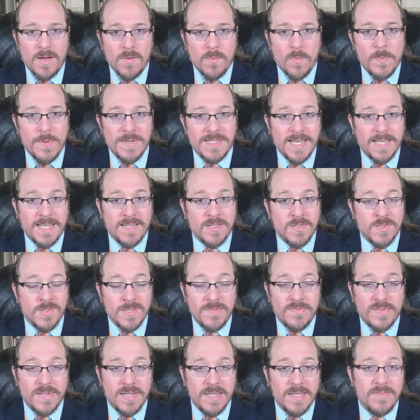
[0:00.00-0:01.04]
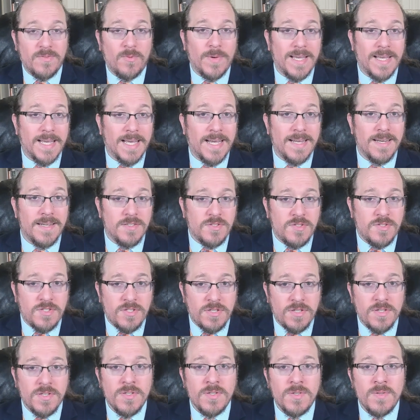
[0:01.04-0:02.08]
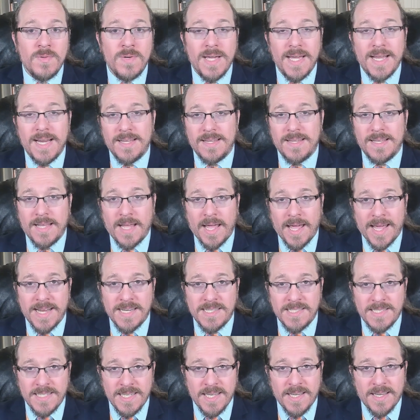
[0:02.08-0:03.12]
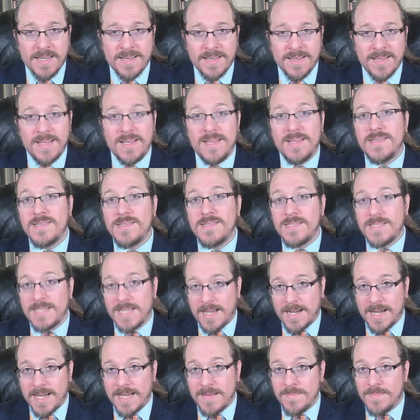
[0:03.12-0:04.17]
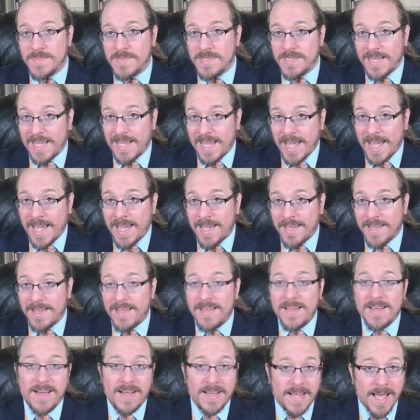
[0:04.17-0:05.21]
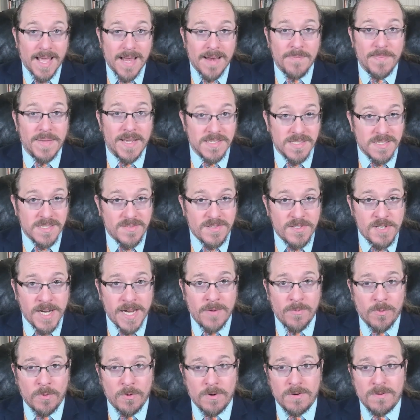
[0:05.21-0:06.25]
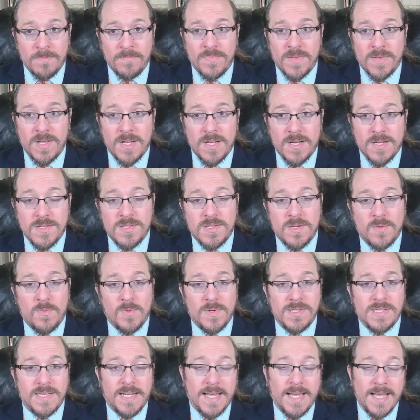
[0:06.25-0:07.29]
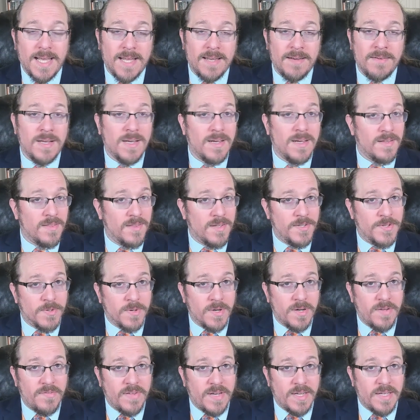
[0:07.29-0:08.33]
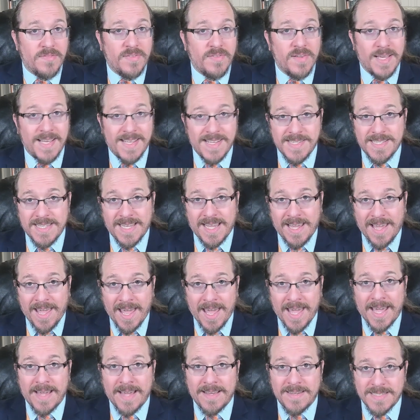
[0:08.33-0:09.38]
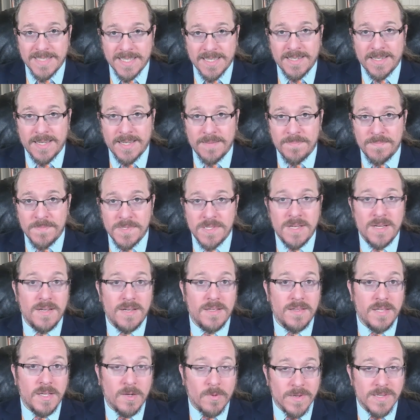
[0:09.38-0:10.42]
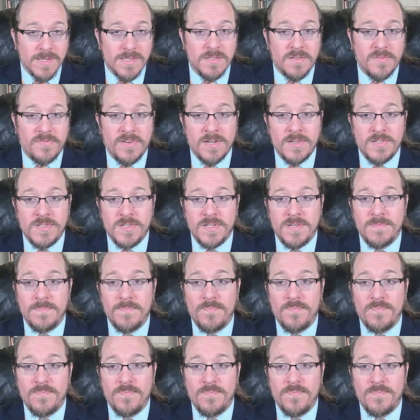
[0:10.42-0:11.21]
When we take the derivative, we get 2e to the kt times k, again because of chain rule. So once again, the derivative is k times the original function.